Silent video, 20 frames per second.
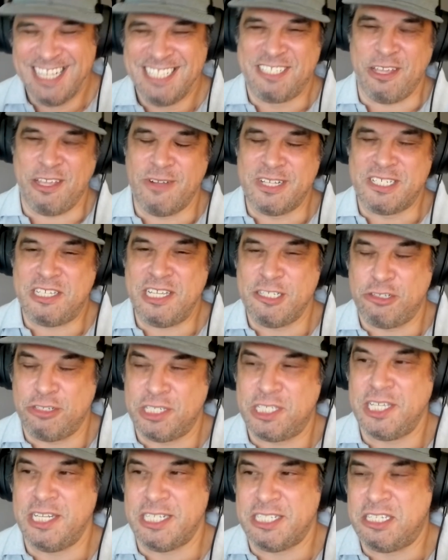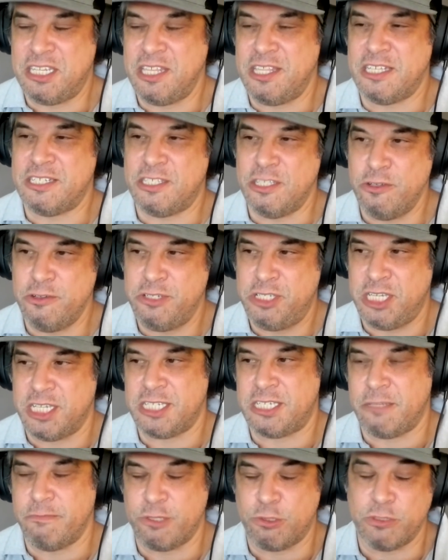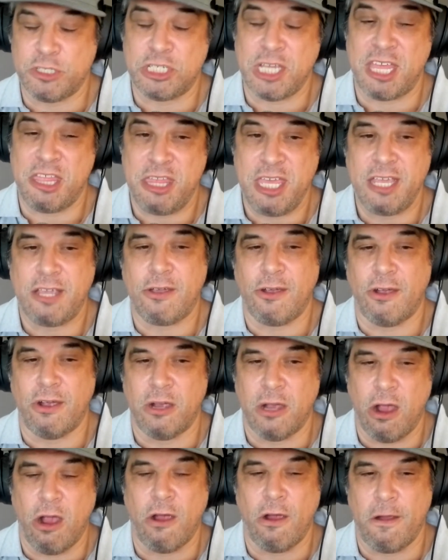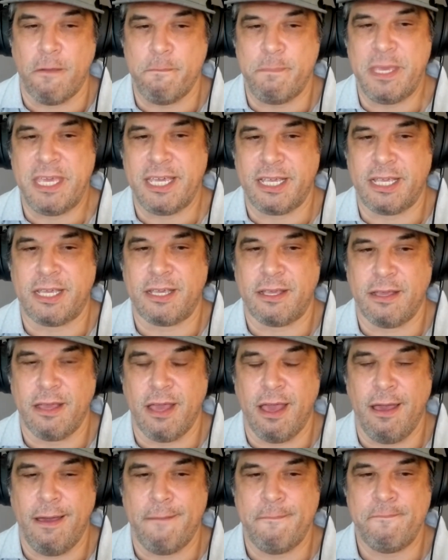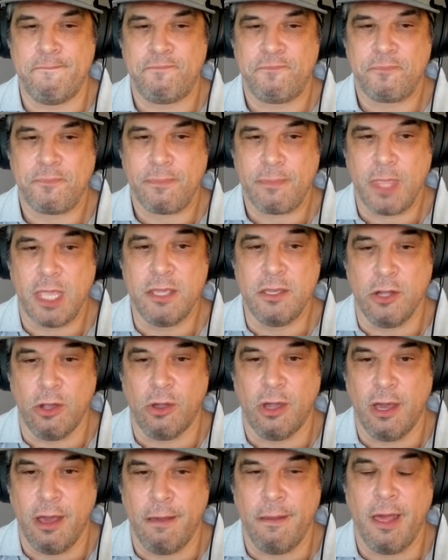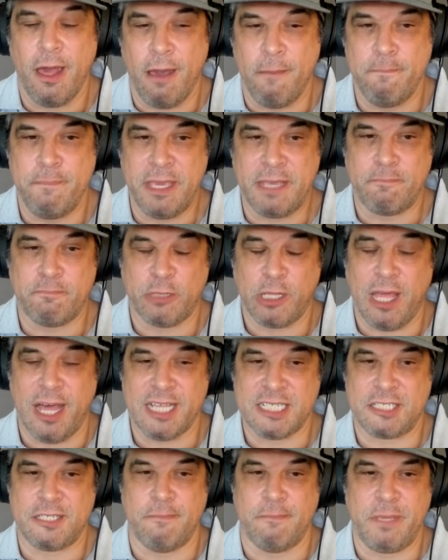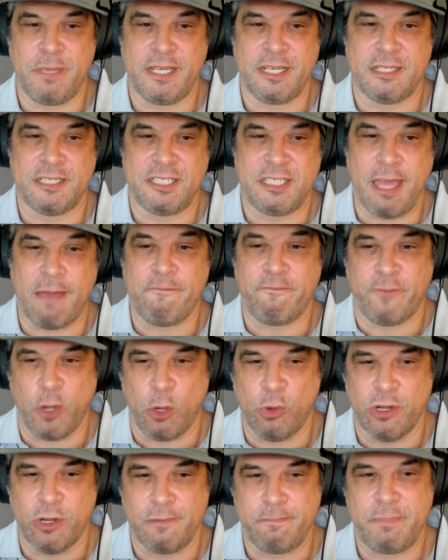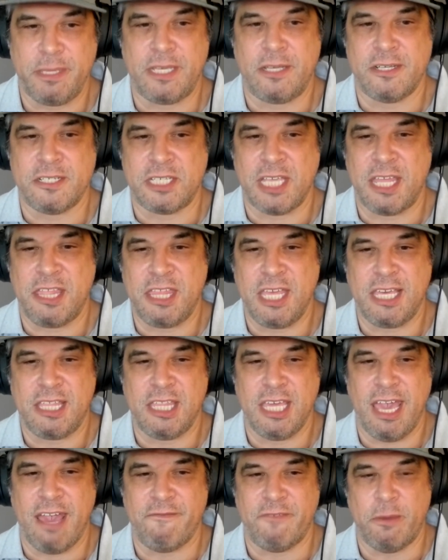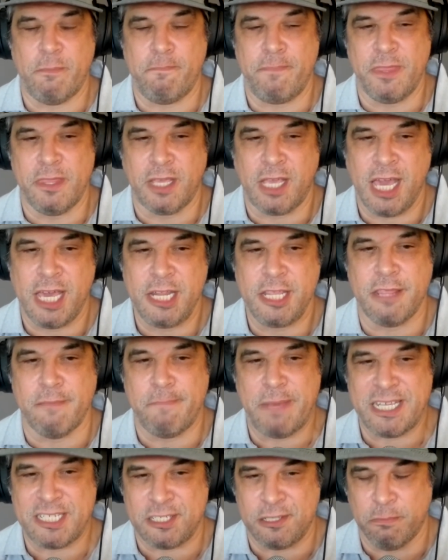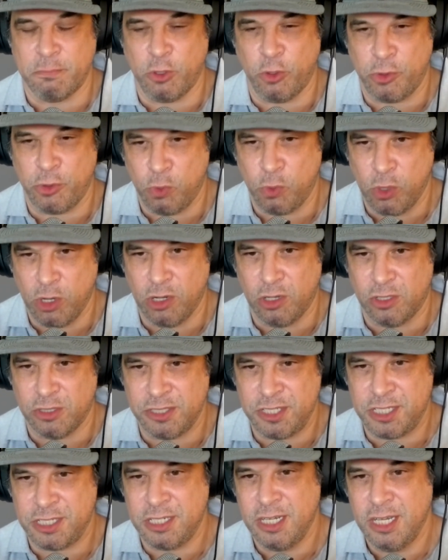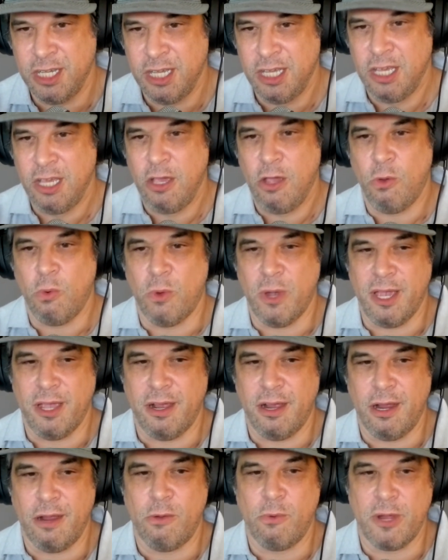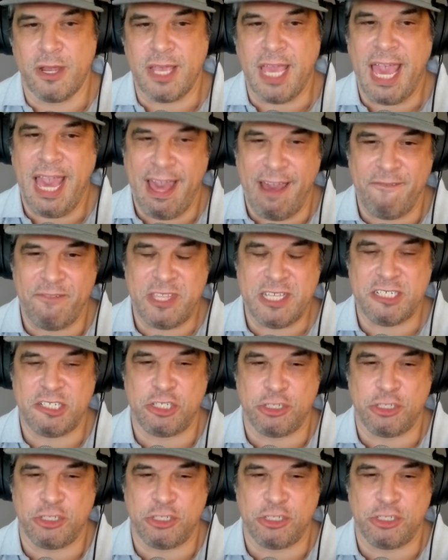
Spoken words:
So it's interesting to see these new systems, which I think are a big, a big plus, a big step forward, because I think they have the kind of the best of both worlds, where you have these